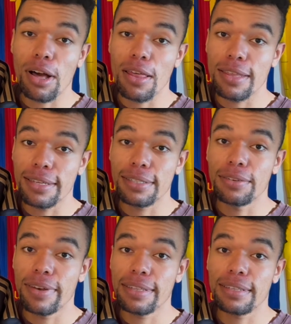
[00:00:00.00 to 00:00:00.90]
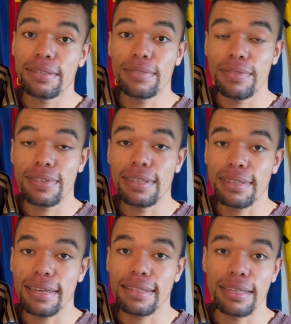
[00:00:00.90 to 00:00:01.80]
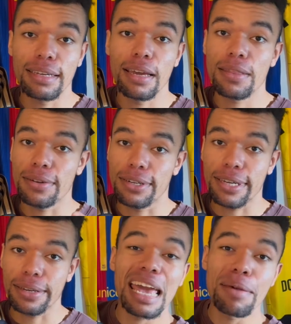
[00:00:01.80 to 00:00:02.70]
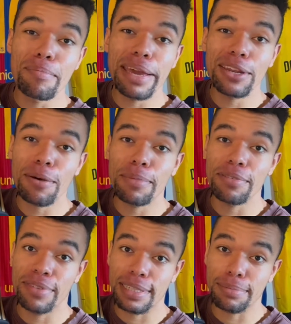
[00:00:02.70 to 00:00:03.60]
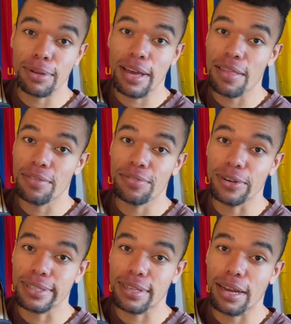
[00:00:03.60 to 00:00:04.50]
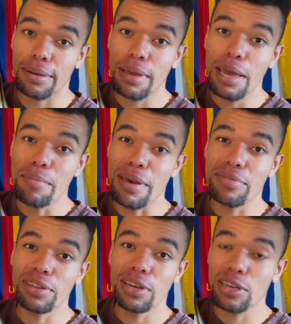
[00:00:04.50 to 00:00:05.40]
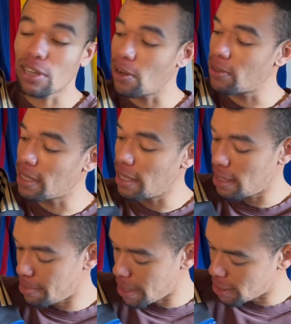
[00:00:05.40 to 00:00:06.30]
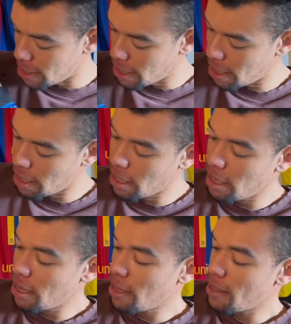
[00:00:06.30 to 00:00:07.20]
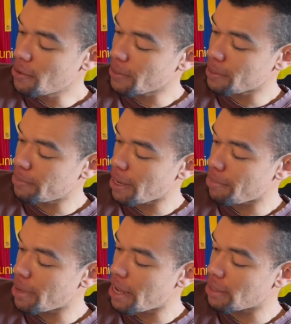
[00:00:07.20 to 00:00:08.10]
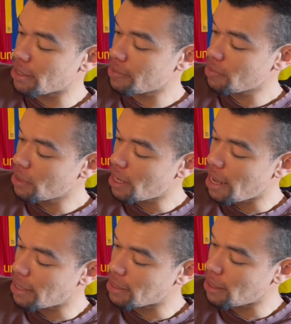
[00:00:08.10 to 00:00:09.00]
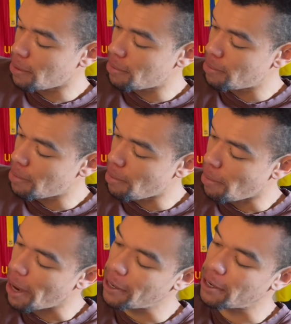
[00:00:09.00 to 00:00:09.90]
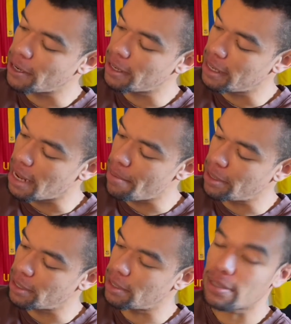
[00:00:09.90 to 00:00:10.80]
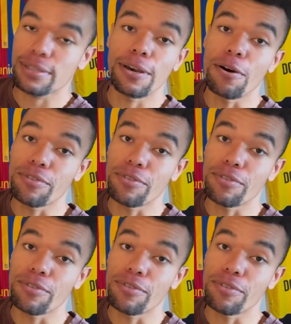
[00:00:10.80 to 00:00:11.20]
on this Juventus 15-16 third kit, it may not be visible at the first sight, but if you look closely, especially the respect patch has some minor damages over